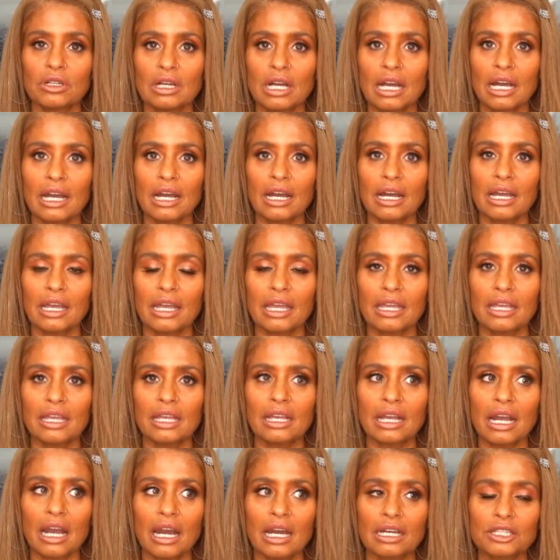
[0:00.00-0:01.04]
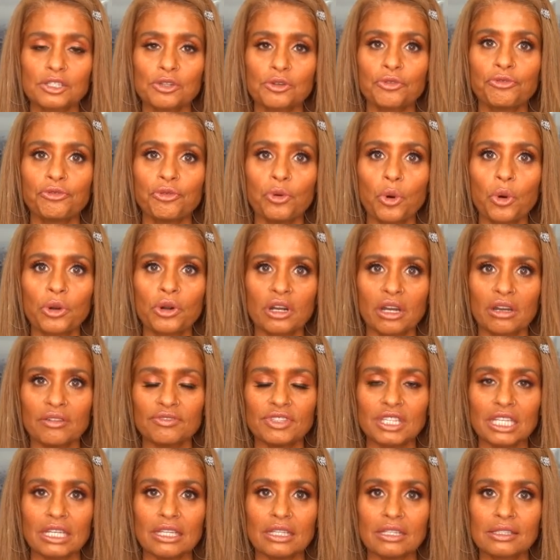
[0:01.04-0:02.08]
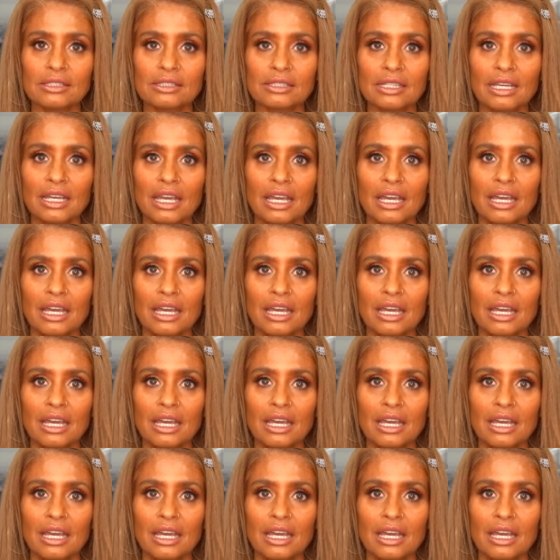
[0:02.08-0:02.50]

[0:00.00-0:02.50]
I got 4 of these.